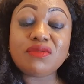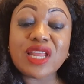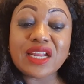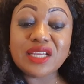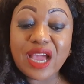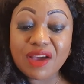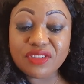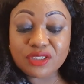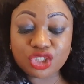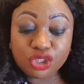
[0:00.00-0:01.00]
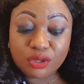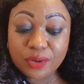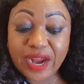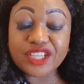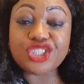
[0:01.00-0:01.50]
that they have the
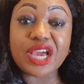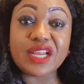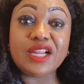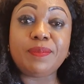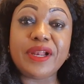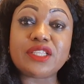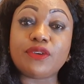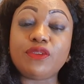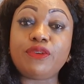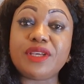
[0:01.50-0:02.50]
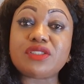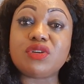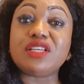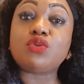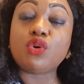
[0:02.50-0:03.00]
right channel in place for the female
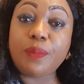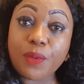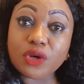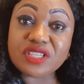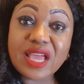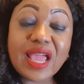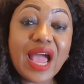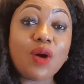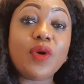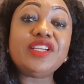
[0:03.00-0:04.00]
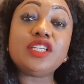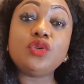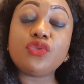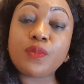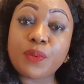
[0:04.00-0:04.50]
students to report, and when they
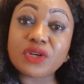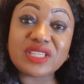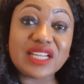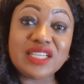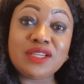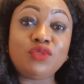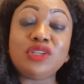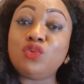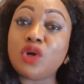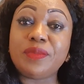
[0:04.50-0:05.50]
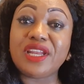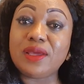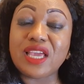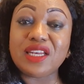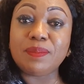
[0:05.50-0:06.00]
do report, that there will not
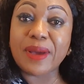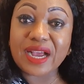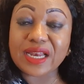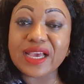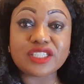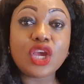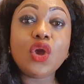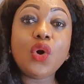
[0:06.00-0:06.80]
be any backlash,